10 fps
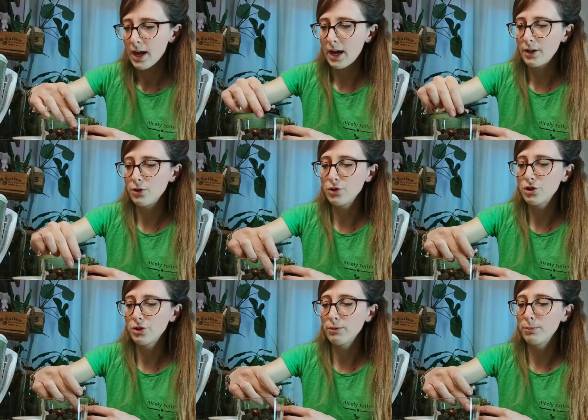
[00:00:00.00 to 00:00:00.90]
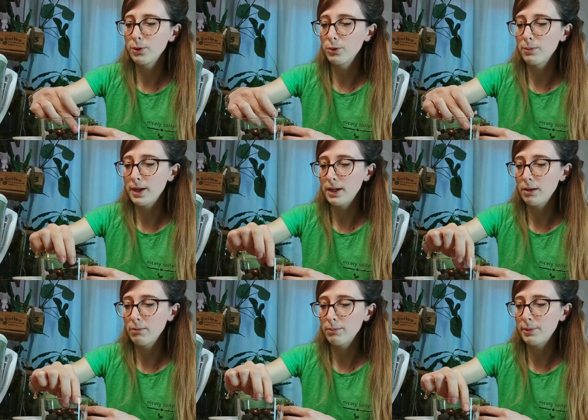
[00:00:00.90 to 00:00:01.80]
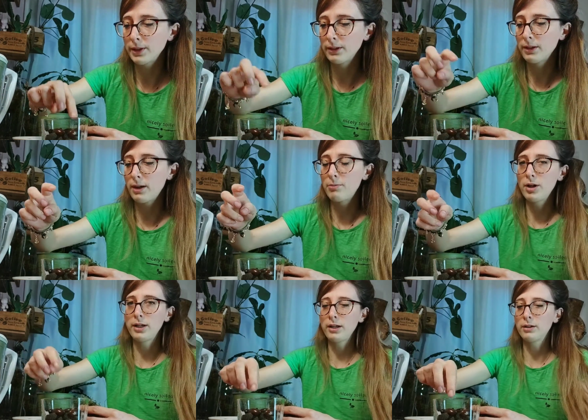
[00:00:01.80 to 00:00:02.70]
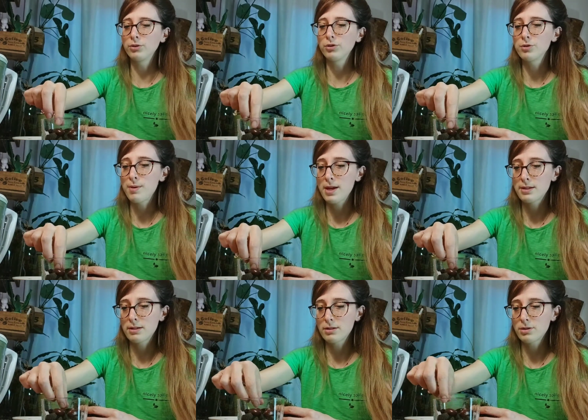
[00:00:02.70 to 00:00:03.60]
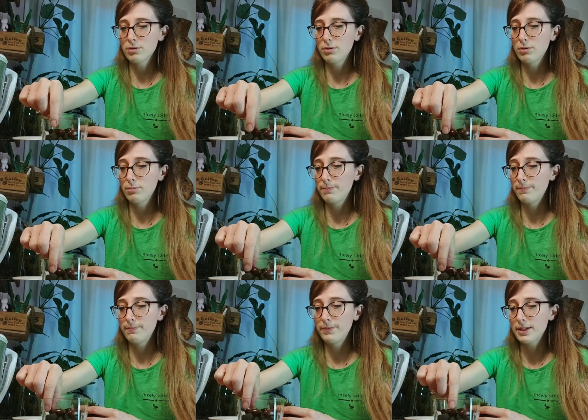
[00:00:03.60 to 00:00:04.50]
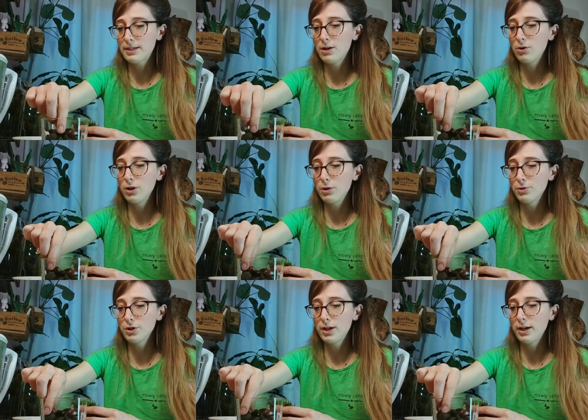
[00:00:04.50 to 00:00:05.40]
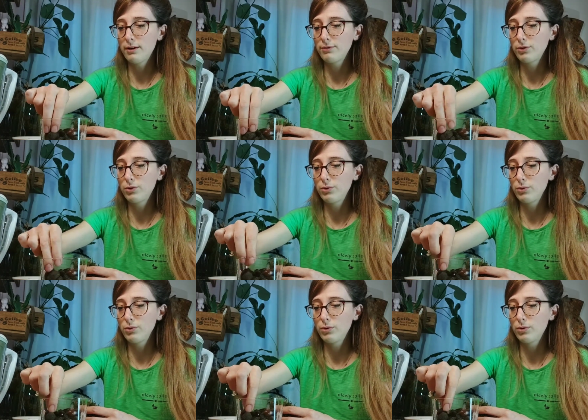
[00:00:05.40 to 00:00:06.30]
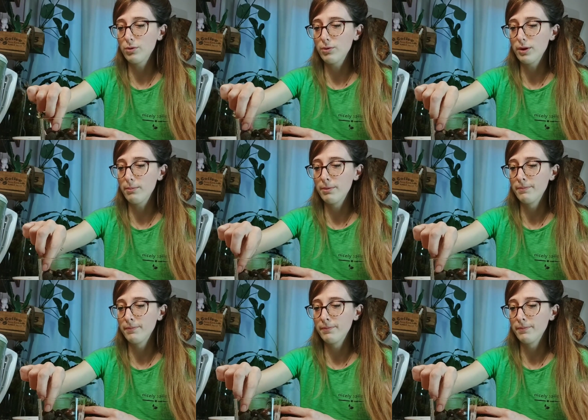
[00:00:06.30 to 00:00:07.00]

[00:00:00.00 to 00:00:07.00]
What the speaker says: I know you shouldn't put too many, but I'm running out of space, so that's the only option I have to grow them.